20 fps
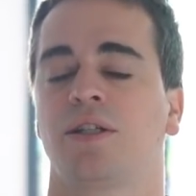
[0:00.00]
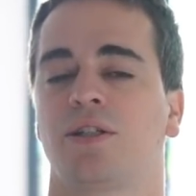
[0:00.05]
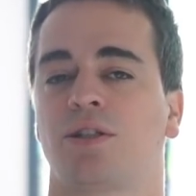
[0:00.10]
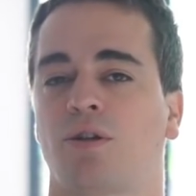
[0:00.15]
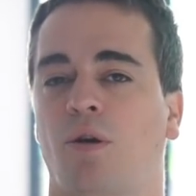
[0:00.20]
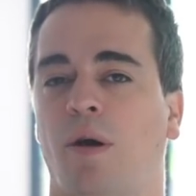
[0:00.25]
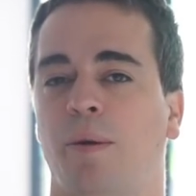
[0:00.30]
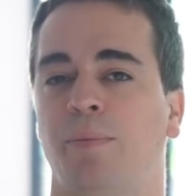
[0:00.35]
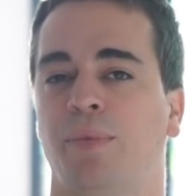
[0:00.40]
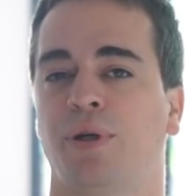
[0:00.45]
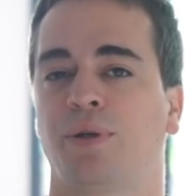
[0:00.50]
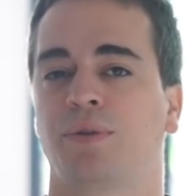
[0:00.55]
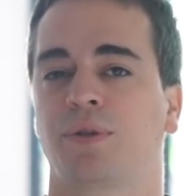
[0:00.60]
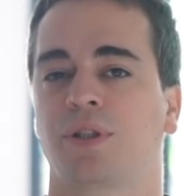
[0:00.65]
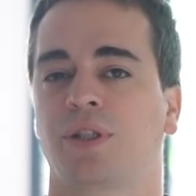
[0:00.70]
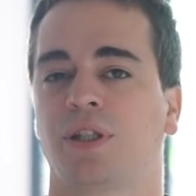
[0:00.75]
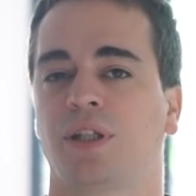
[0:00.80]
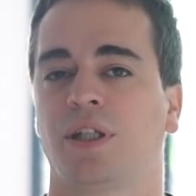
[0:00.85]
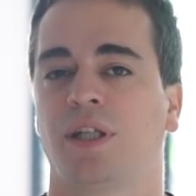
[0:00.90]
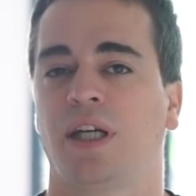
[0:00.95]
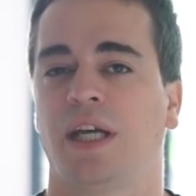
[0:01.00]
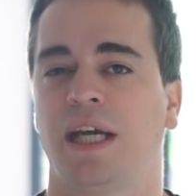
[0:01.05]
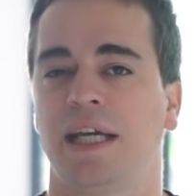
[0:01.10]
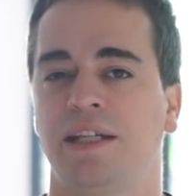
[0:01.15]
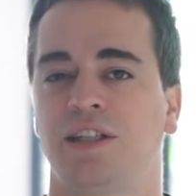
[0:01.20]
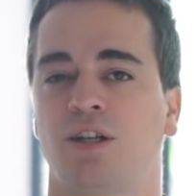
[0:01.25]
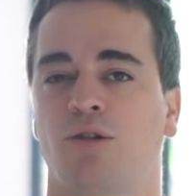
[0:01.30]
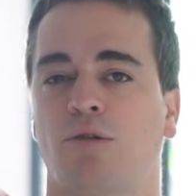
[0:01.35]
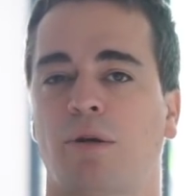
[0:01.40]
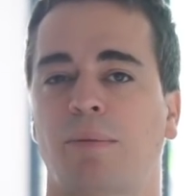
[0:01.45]
So I built
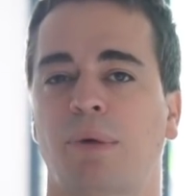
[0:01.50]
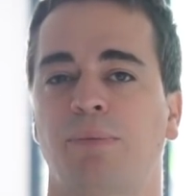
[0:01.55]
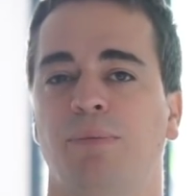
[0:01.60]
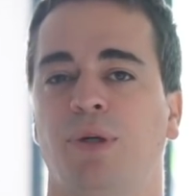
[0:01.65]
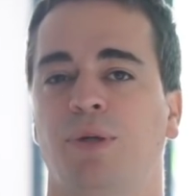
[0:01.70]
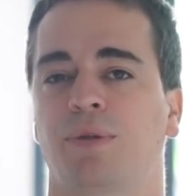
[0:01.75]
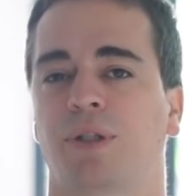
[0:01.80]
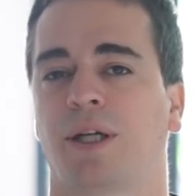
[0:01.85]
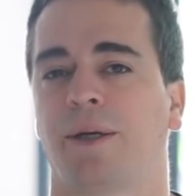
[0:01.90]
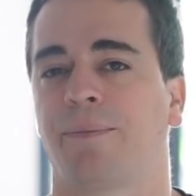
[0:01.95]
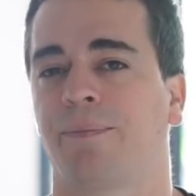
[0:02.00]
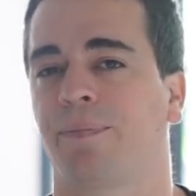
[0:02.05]
Easy Ribbon Builder.